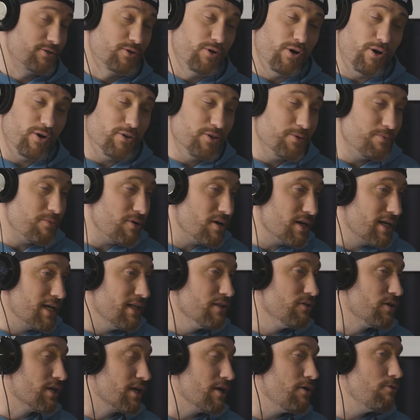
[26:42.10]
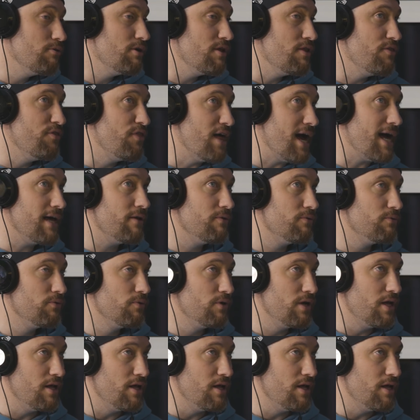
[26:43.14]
That's called the market. Look, that